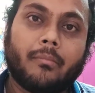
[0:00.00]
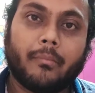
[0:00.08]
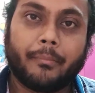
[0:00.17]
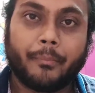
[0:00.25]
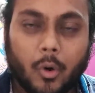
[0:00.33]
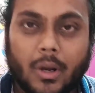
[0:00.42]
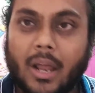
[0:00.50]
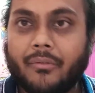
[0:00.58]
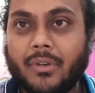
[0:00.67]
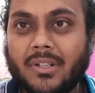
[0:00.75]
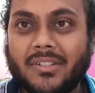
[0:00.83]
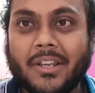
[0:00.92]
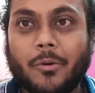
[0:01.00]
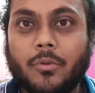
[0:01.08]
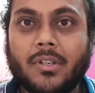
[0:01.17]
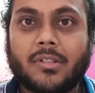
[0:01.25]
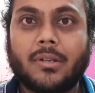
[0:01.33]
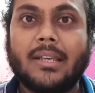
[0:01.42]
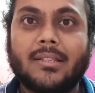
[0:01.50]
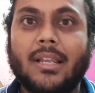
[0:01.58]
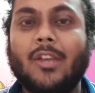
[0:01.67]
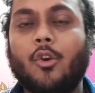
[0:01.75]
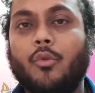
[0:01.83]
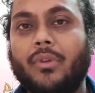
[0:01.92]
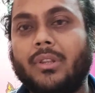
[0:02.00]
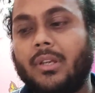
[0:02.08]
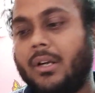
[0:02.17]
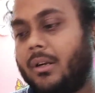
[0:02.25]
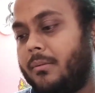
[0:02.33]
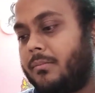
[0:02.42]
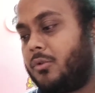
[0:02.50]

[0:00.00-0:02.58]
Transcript: book lovers, they could just easily go over there